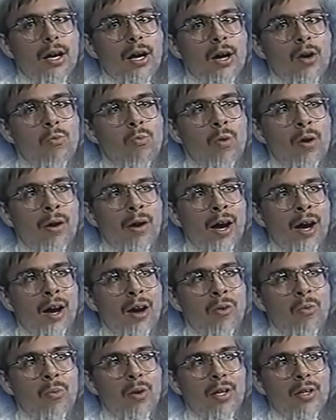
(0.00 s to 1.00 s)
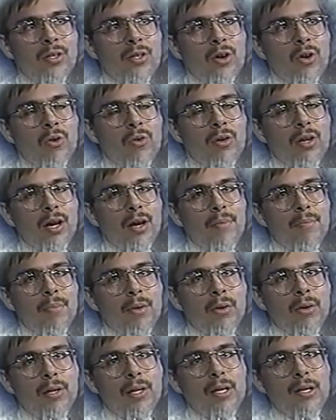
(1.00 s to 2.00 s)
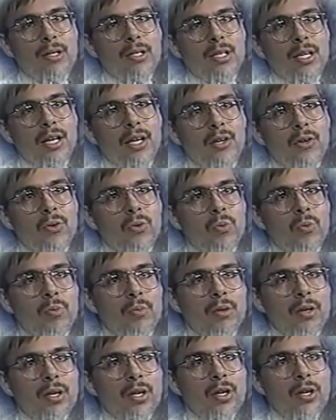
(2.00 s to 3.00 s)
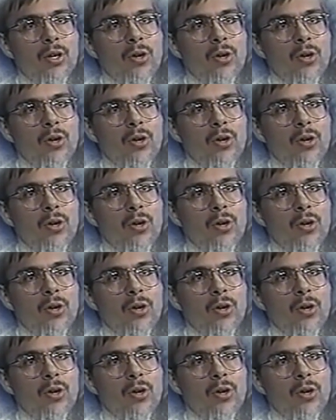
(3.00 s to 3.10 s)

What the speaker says: a well-known millionaire tycoon,